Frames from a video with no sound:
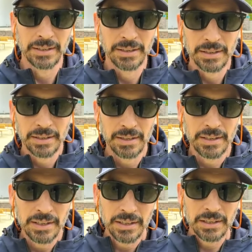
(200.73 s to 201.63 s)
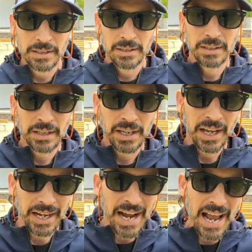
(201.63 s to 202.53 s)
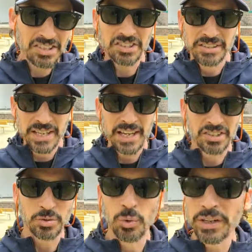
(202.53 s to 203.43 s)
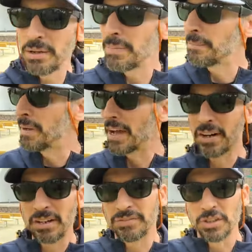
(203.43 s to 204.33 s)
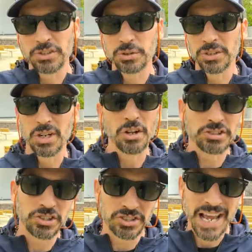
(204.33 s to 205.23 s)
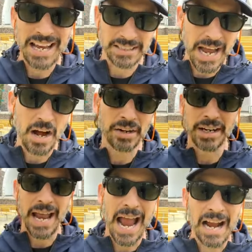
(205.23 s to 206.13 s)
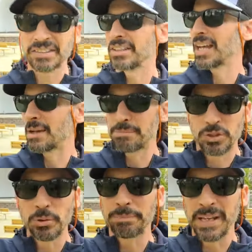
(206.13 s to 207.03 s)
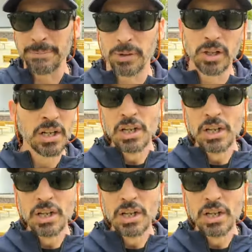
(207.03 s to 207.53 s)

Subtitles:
And I ask this, wouldn't it be better if those two adults just sat down and acted like two people